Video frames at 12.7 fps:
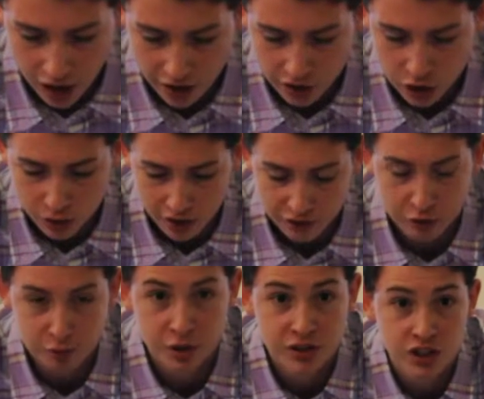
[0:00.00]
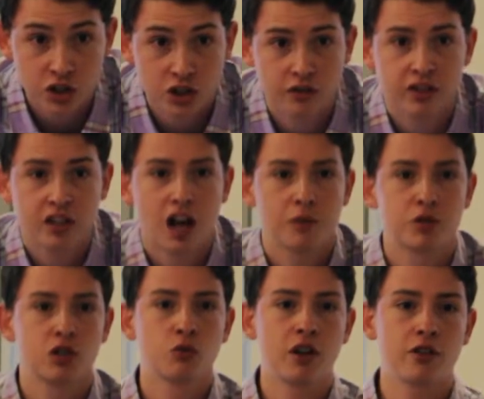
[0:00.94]
And then you have the position of the
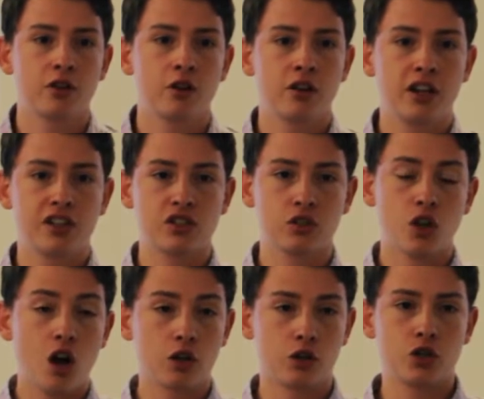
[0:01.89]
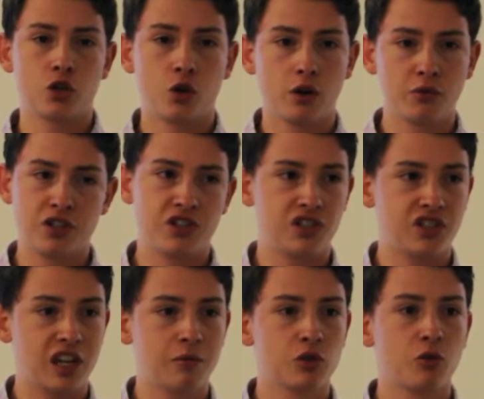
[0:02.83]
option, whether it's long or short, which is the
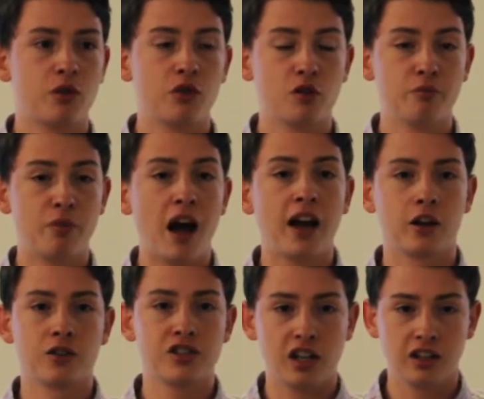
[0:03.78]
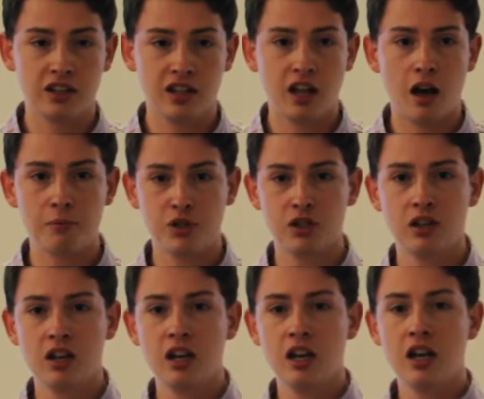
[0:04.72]
same as whether you're buying or selling the
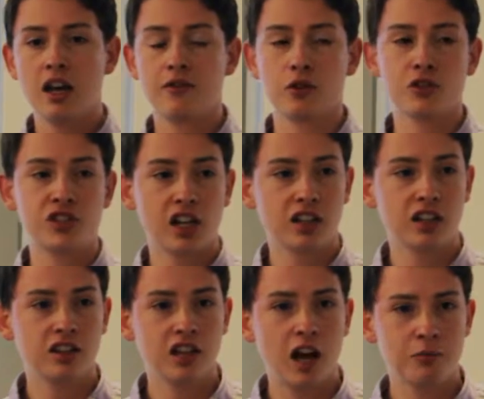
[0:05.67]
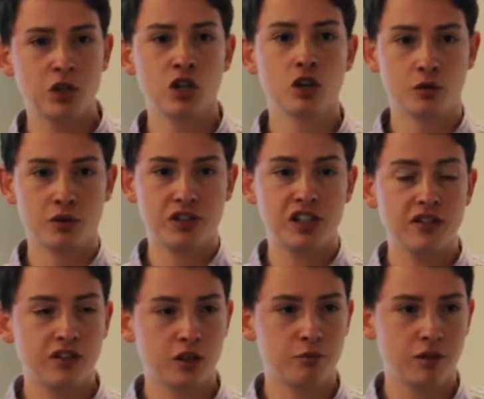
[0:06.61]
option. If you're selling the option, you're
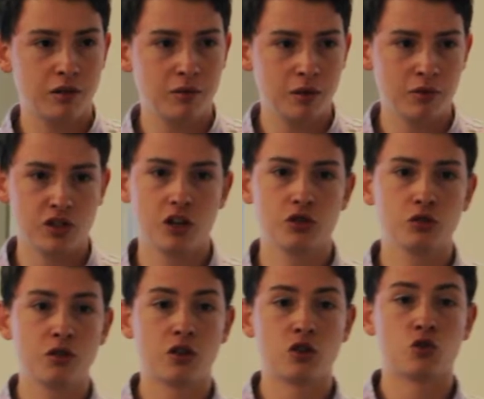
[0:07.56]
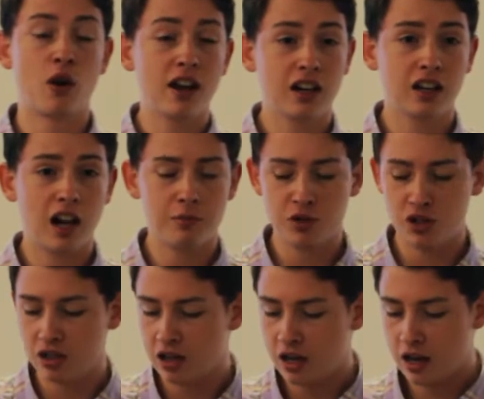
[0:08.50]
receiving a premium. It's also known as writing an
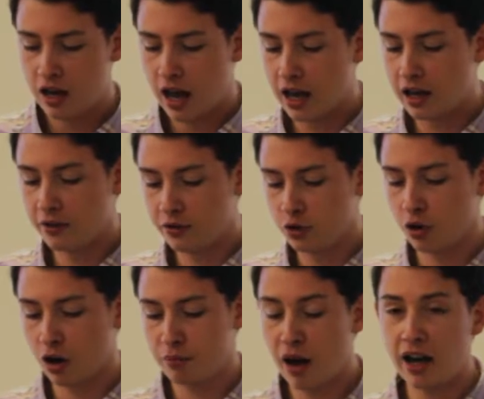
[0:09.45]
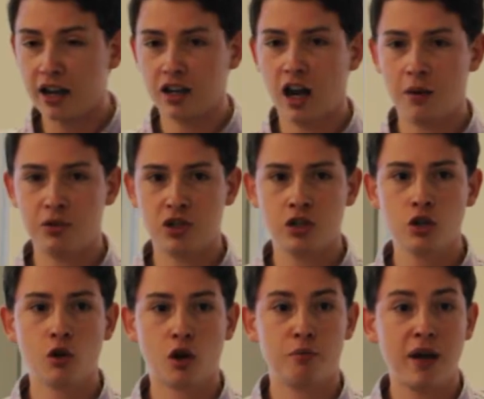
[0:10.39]
option. And if you are buying an option,
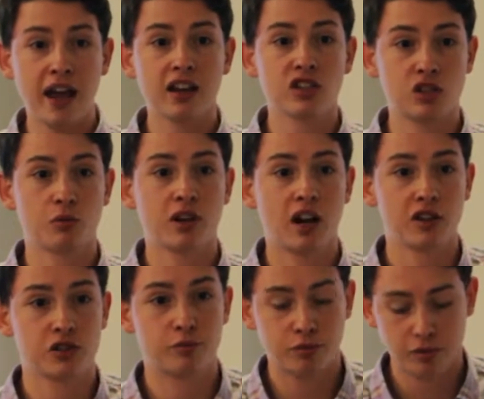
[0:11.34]
you are paying someone else a